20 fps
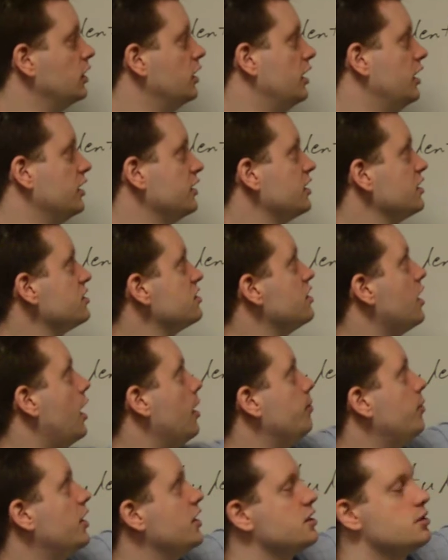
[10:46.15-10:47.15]
This is not
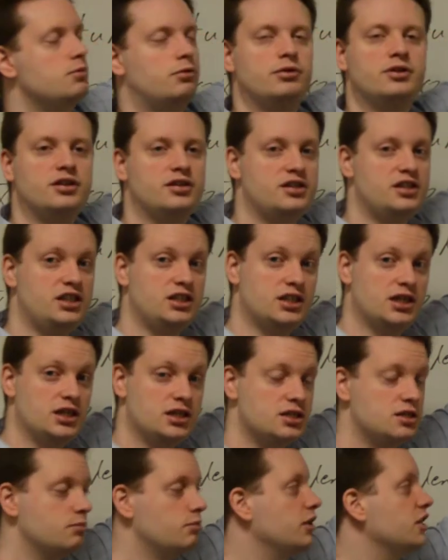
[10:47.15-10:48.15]
possible with the t
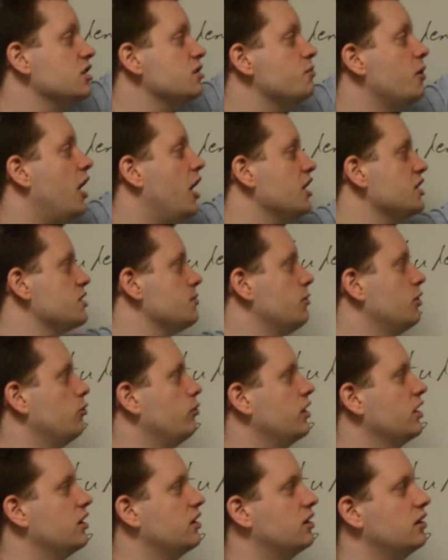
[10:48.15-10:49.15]
test, but is possible
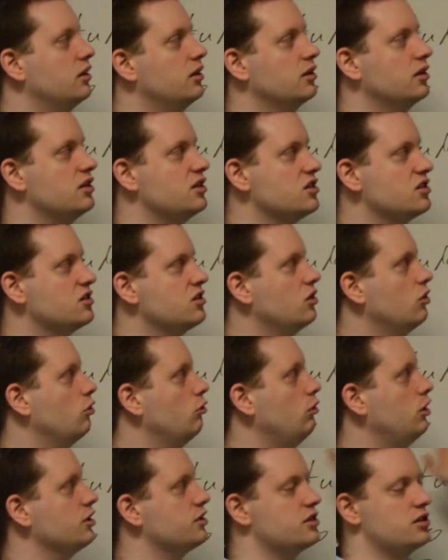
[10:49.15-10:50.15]
with this
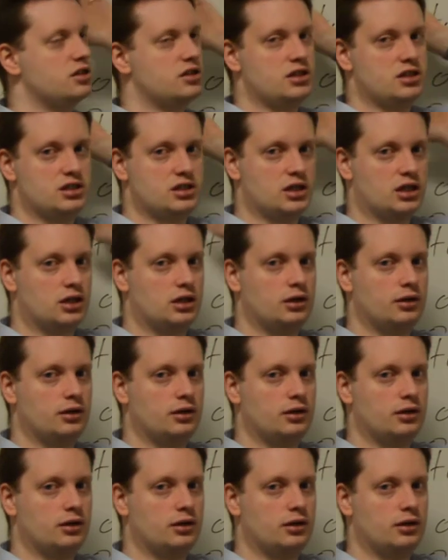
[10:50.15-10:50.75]
Wald statistic.